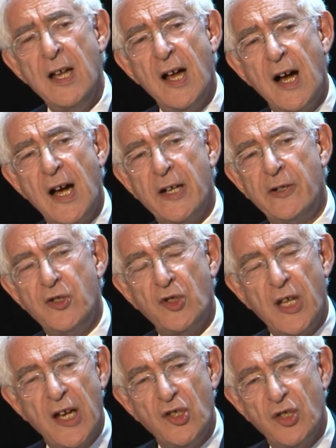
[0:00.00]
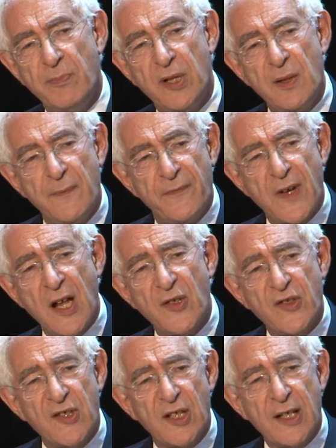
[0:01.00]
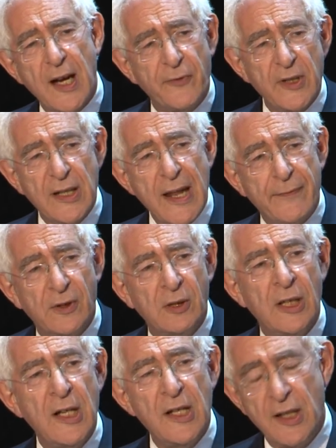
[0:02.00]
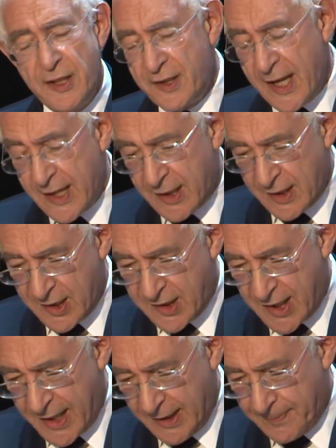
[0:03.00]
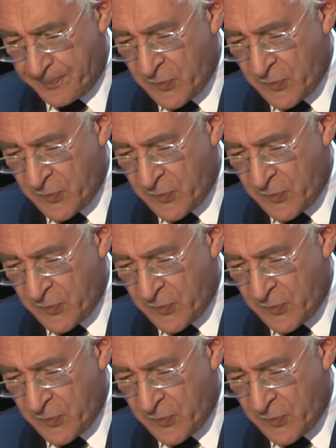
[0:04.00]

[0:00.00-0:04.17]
higher education, but advanced at every level that they can attain,